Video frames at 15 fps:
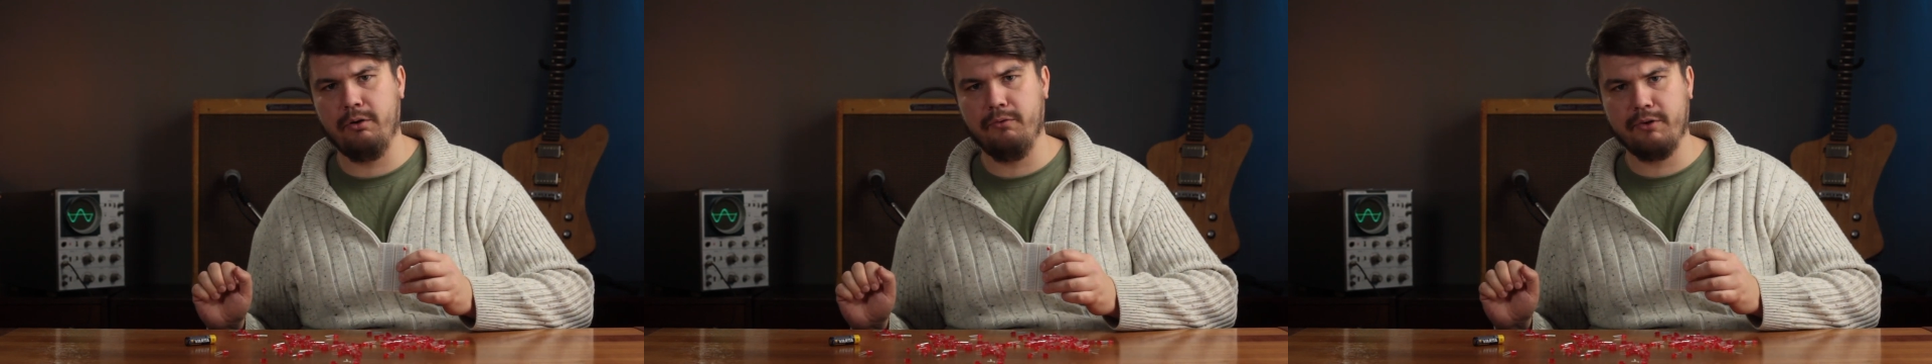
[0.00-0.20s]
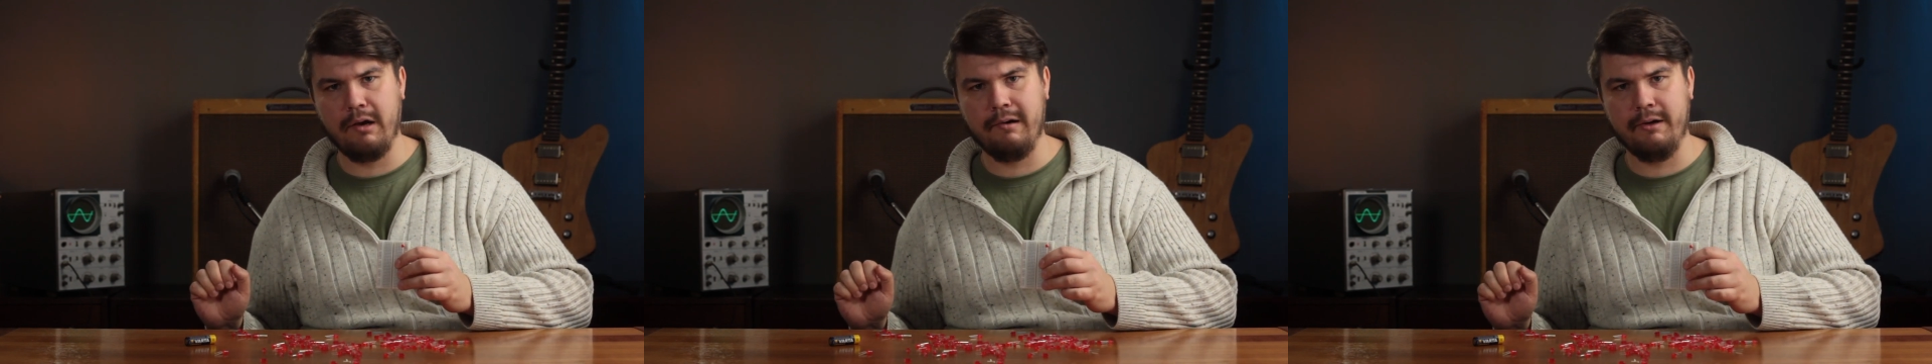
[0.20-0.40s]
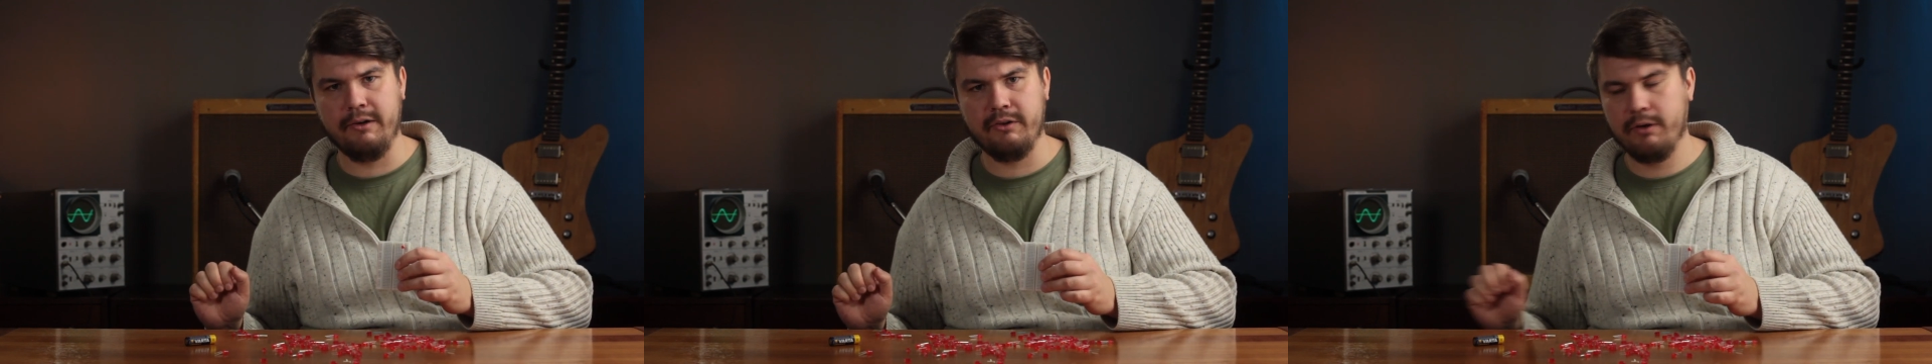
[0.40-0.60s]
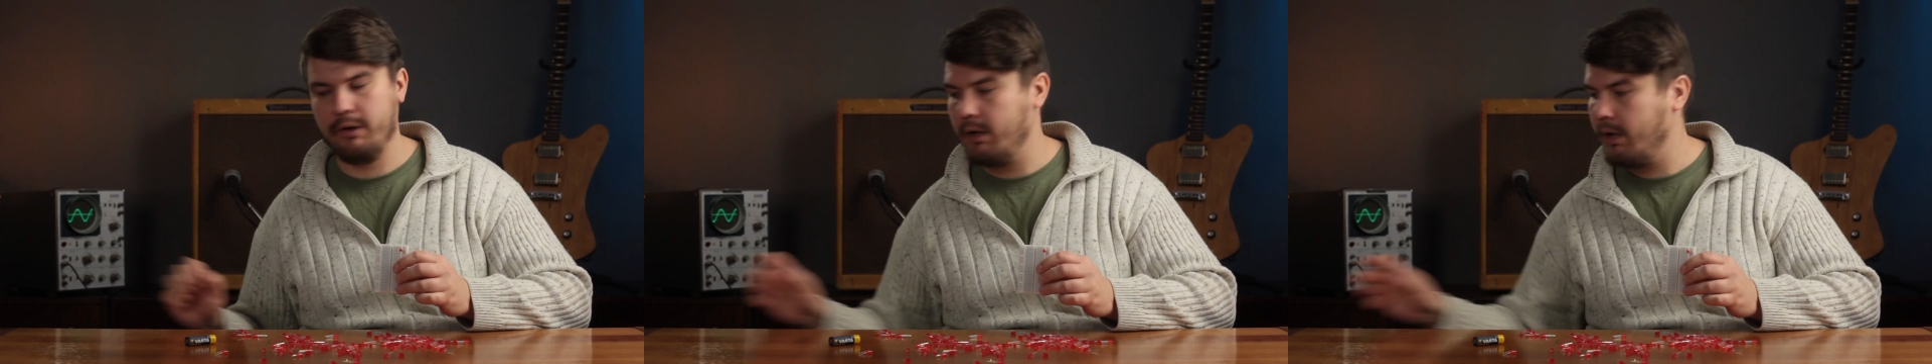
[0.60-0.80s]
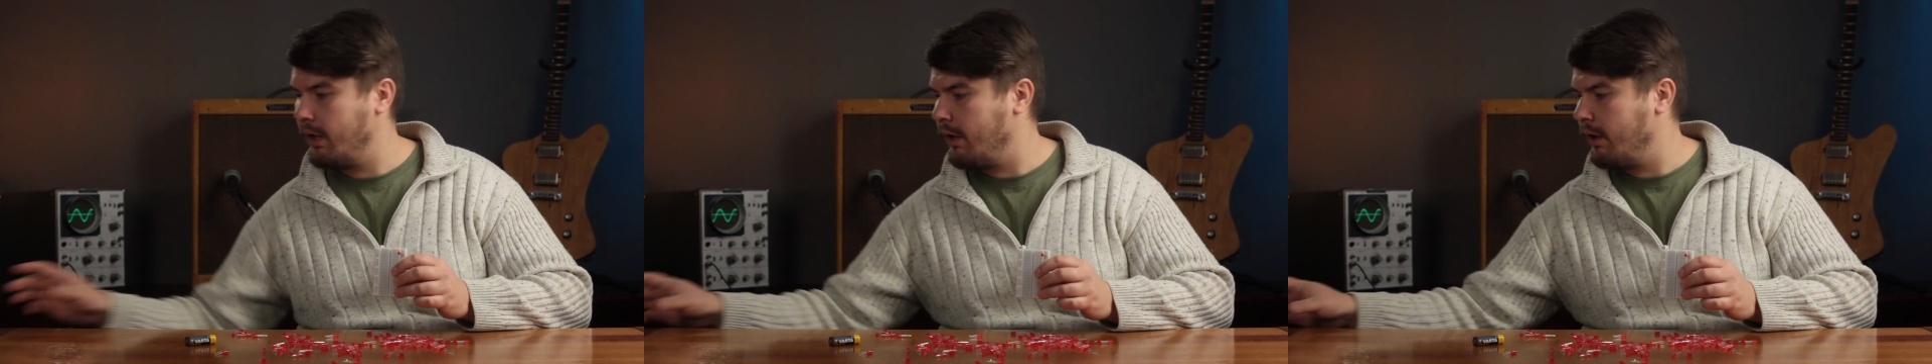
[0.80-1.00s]
of current.
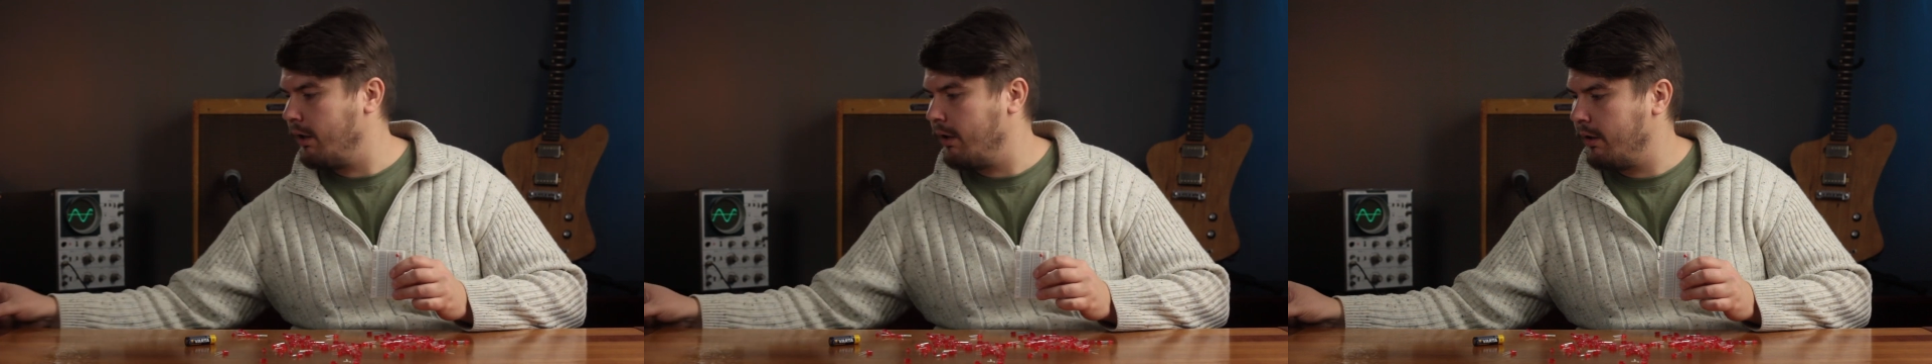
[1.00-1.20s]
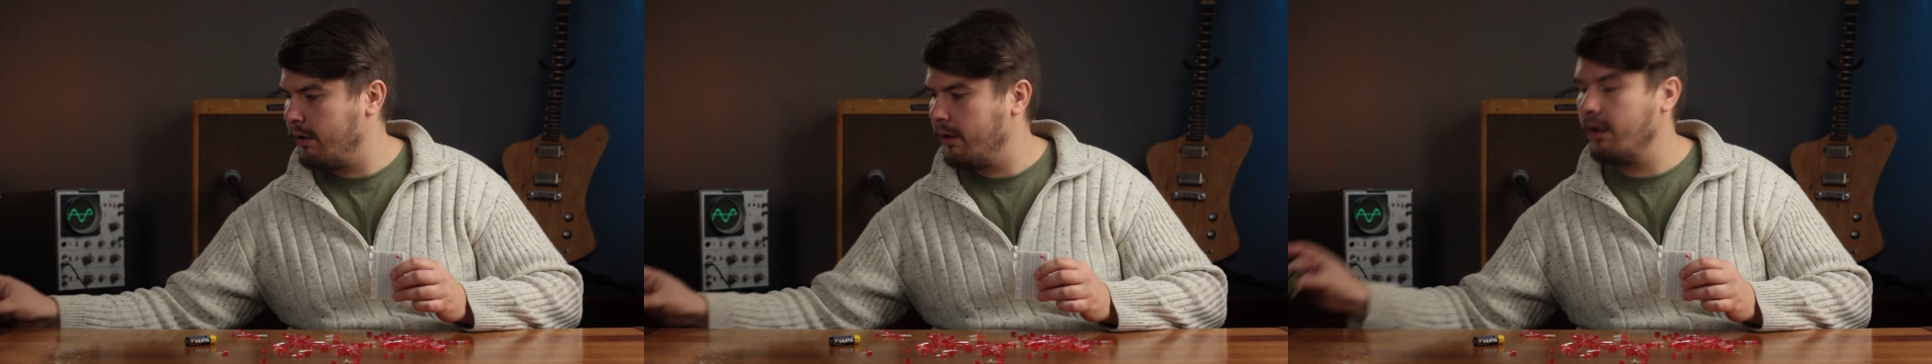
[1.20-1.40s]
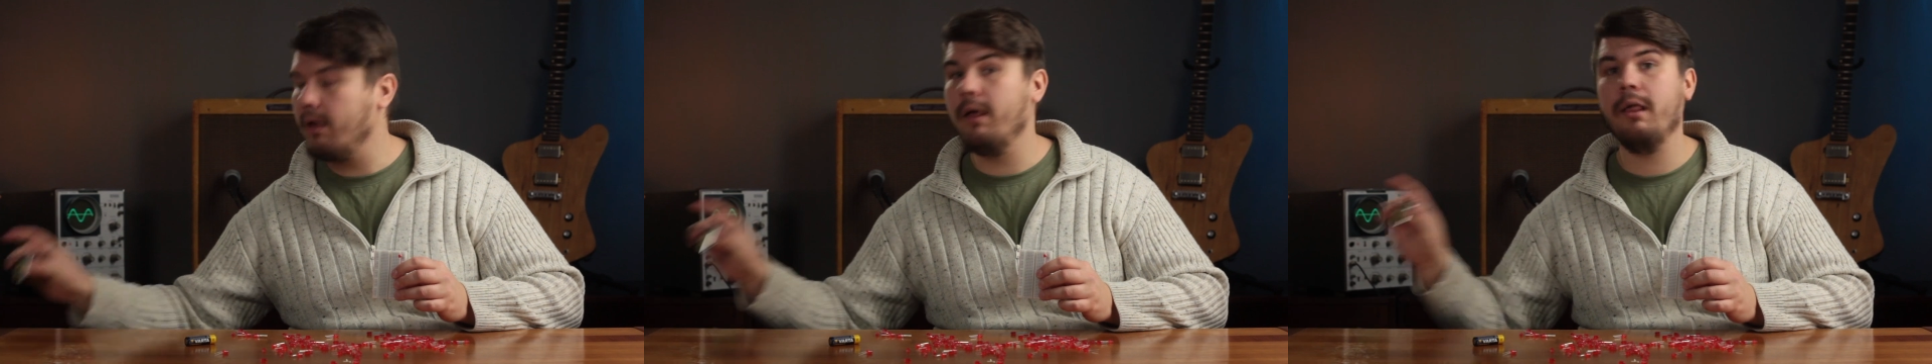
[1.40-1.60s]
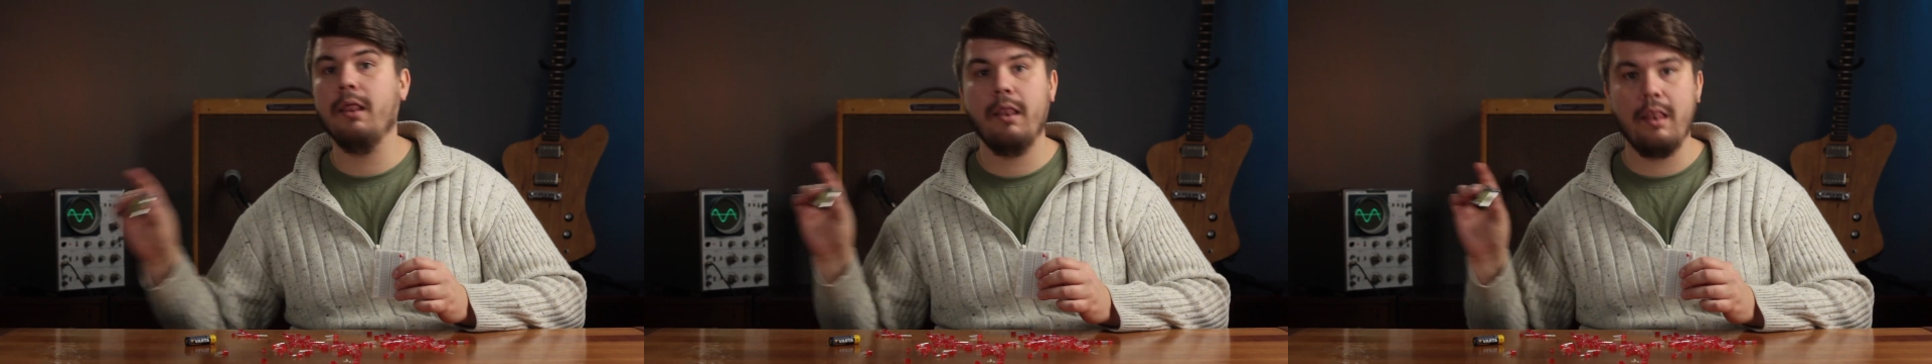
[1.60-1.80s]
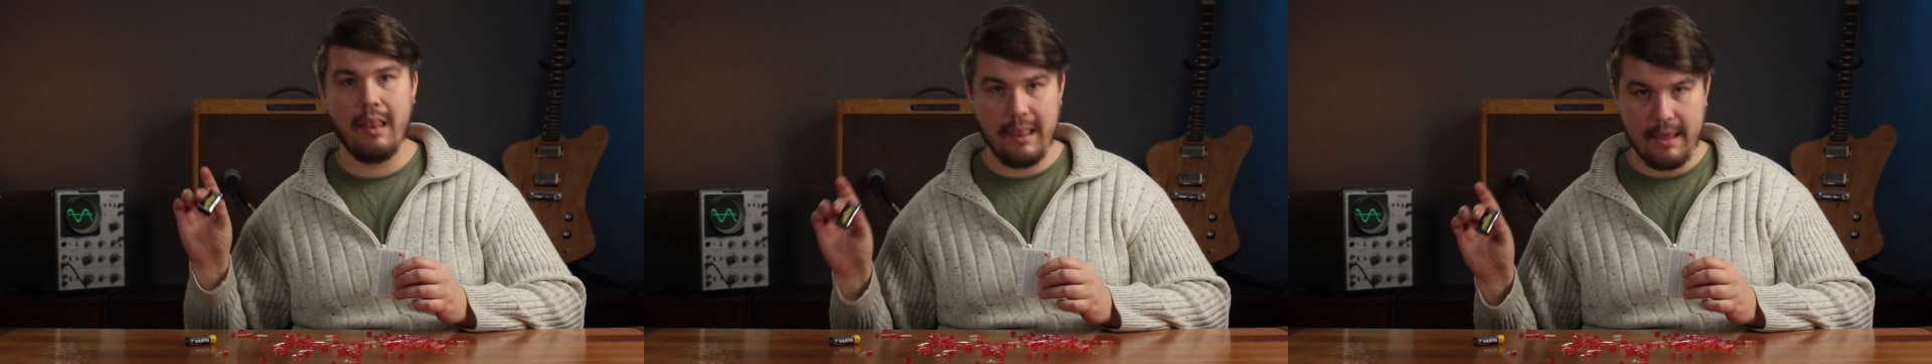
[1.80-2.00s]

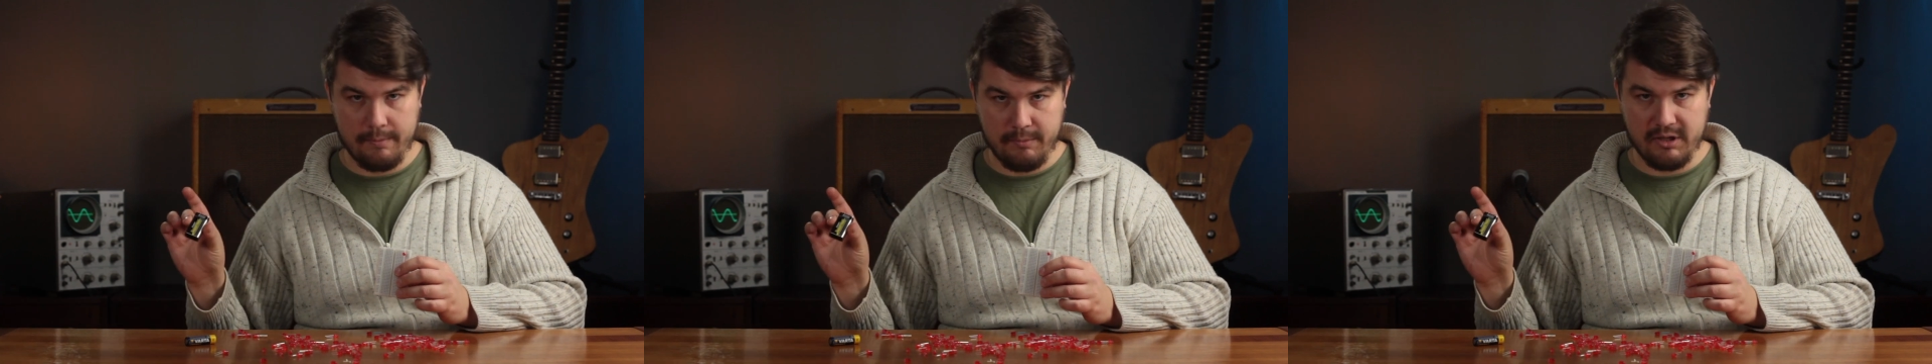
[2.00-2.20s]
Let